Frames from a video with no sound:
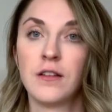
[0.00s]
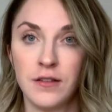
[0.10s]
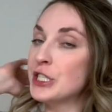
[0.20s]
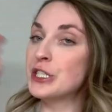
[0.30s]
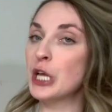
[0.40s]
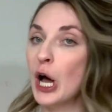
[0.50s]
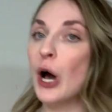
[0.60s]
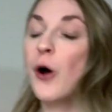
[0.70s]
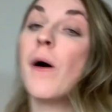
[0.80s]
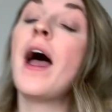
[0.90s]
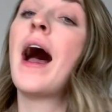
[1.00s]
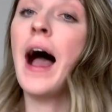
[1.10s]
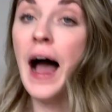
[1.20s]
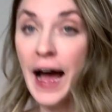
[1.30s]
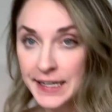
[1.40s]
So
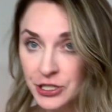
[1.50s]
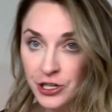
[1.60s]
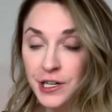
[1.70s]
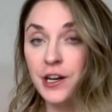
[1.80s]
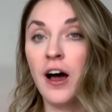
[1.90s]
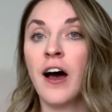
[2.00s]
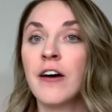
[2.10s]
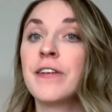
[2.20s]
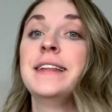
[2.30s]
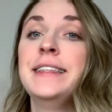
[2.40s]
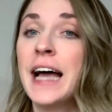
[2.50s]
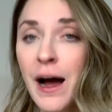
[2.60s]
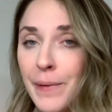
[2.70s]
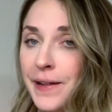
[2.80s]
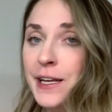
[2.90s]
I started off not
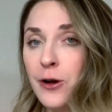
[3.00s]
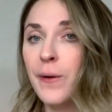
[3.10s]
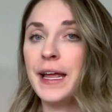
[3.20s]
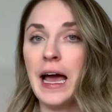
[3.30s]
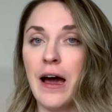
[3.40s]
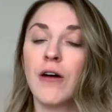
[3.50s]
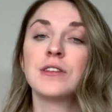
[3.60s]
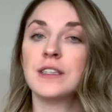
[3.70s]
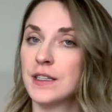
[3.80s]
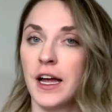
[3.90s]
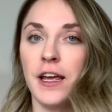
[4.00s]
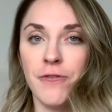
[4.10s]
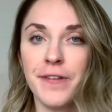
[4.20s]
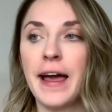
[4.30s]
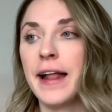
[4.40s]
really knowing how to study
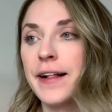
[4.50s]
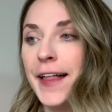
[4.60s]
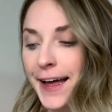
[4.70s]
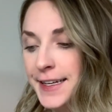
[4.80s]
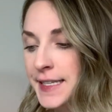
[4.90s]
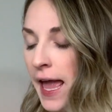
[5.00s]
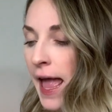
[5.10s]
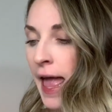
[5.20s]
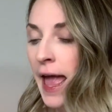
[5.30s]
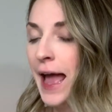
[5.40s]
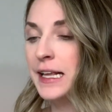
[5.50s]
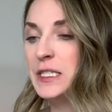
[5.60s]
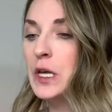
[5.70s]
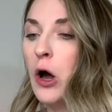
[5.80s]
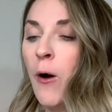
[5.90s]
for the NCLEX. And
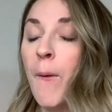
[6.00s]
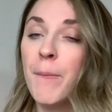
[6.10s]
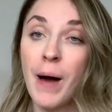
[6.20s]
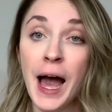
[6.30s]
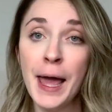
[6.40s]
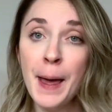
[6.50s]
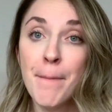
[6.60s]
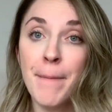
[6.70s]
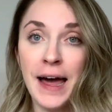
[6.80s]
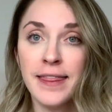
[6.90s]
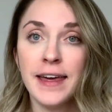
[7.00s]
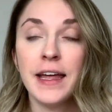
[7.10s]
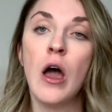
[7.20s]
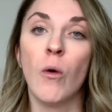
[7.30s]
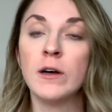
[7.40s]
so my method
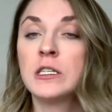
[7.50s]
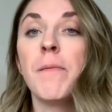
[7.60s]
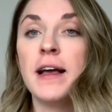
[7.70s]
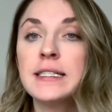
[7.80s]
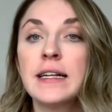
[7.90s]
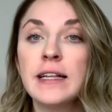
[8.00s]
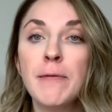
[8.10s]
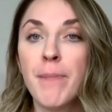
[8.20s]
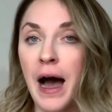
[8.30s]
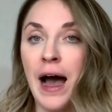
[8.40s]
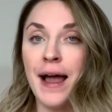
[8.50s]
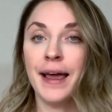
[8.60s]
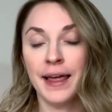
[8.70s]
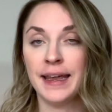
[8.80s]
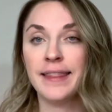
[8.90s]
was to basically buy
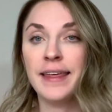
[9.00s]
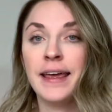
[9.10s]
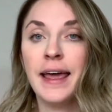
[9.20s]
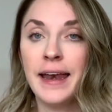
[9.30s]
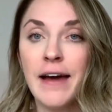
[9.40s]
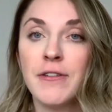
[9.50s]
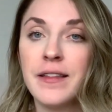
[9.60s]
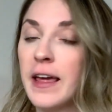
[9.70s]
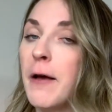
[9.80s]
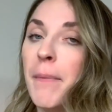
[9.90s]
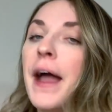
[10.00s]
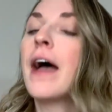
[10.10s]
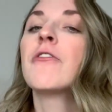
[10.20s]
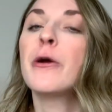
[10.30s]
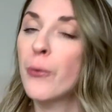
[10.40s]
anything and everything, buy
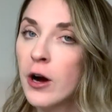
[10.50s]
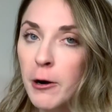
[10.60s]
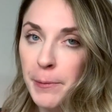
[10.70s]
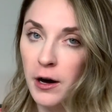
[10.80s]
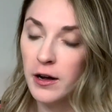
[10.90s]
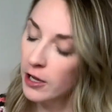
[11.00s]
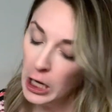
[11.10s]
every workbook,